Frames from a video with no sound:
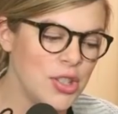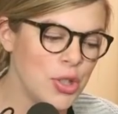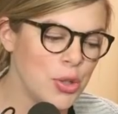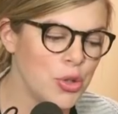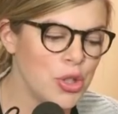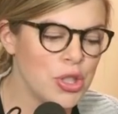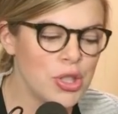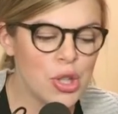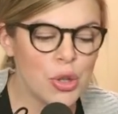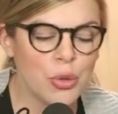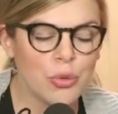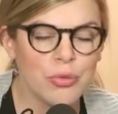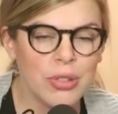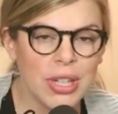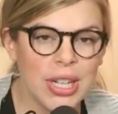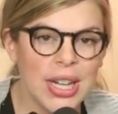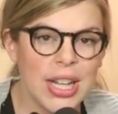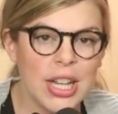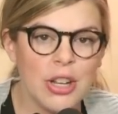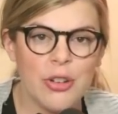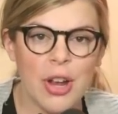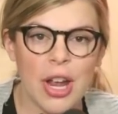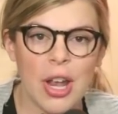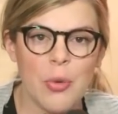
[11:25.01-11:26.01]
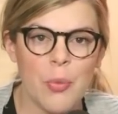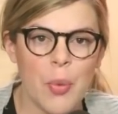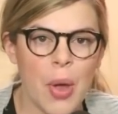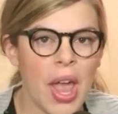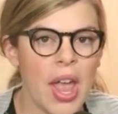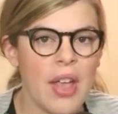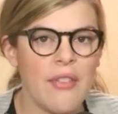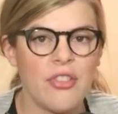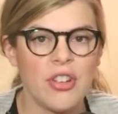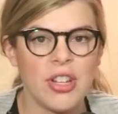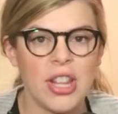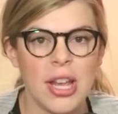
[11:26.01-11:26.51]
So just a really great
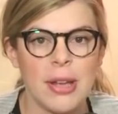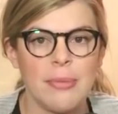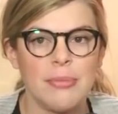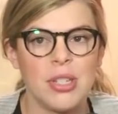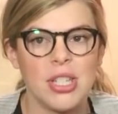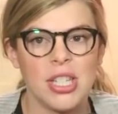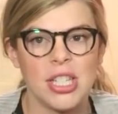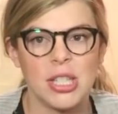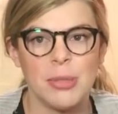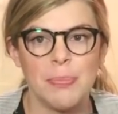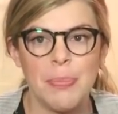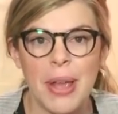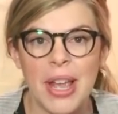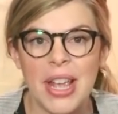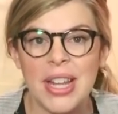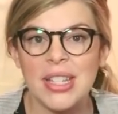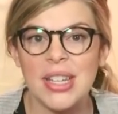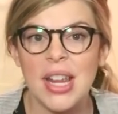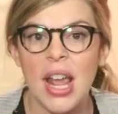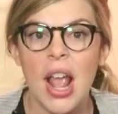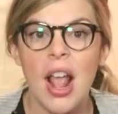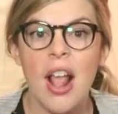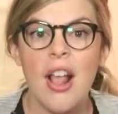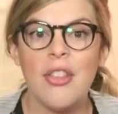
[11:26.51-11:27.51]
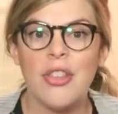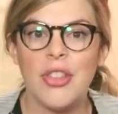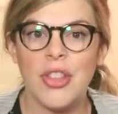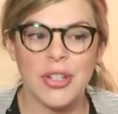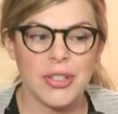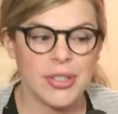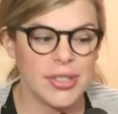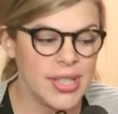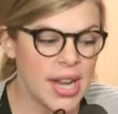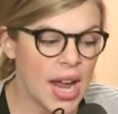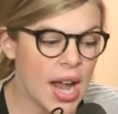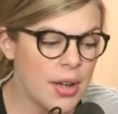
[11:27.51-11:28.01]
way for them to spend
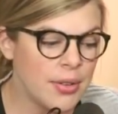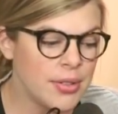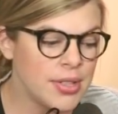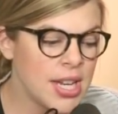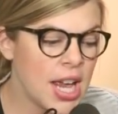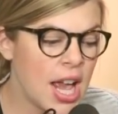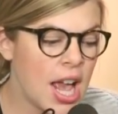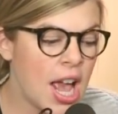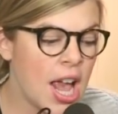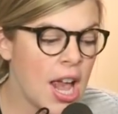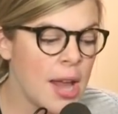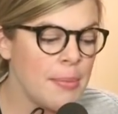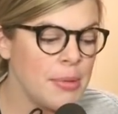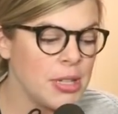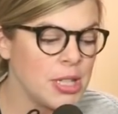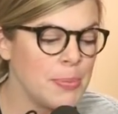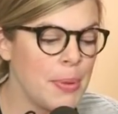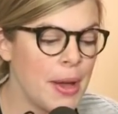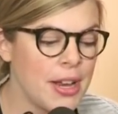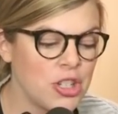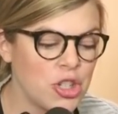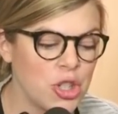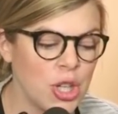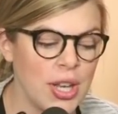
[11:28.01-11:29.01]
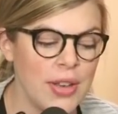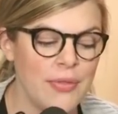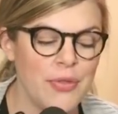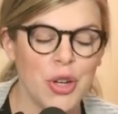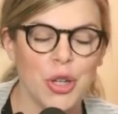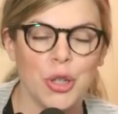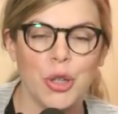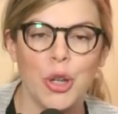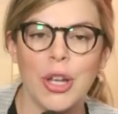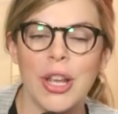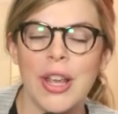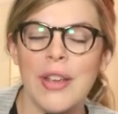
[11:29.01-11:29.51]
their downtime, especially if
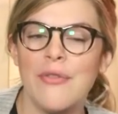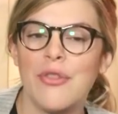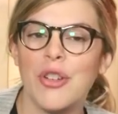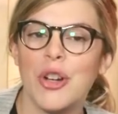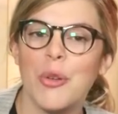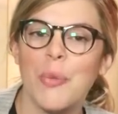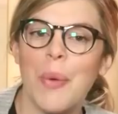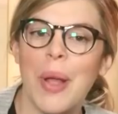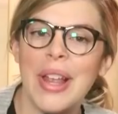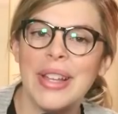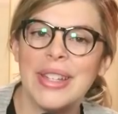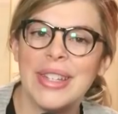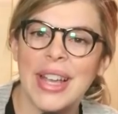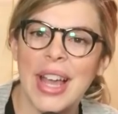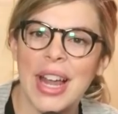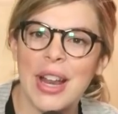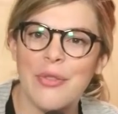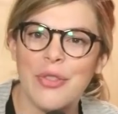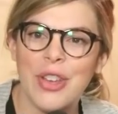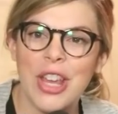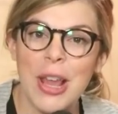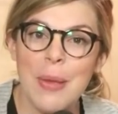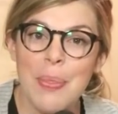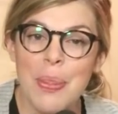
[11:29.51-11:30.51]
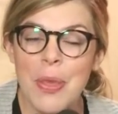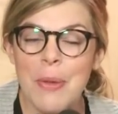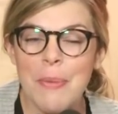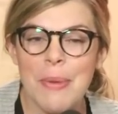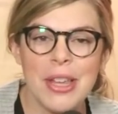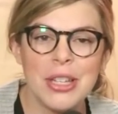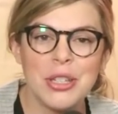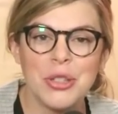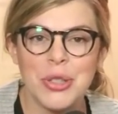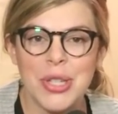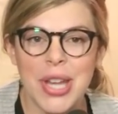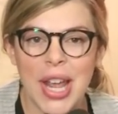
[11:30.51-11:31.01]
you're looking for a way to kind of keep them
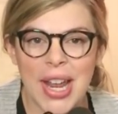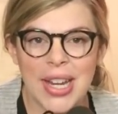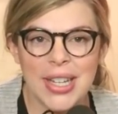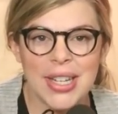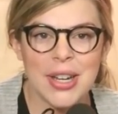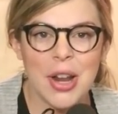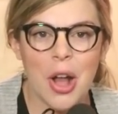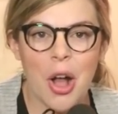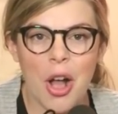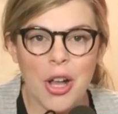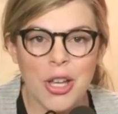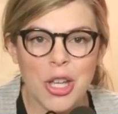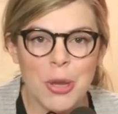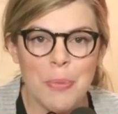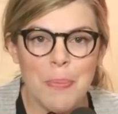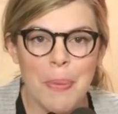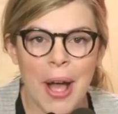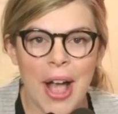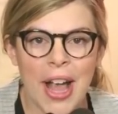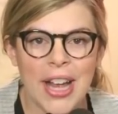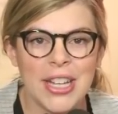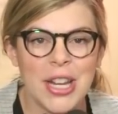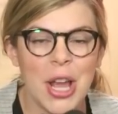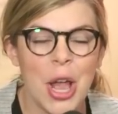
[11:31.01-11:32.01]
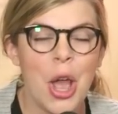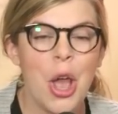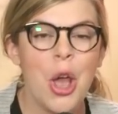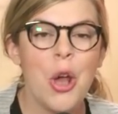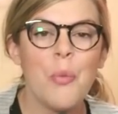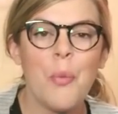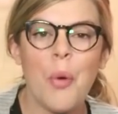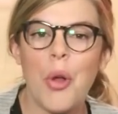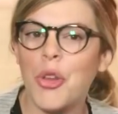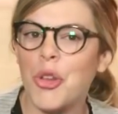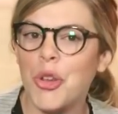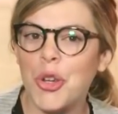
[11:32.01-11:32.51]
entertained and occupied
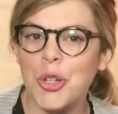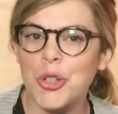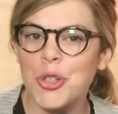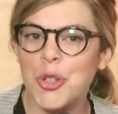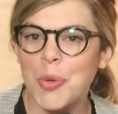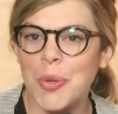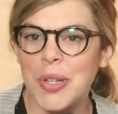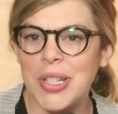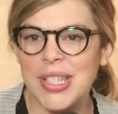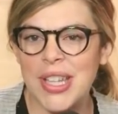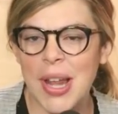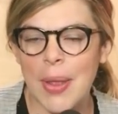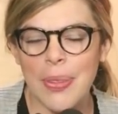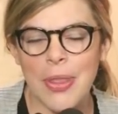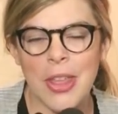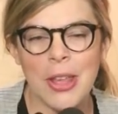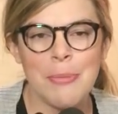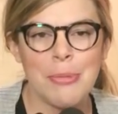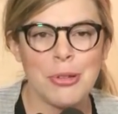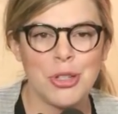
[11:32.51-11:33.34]
while you're doing something,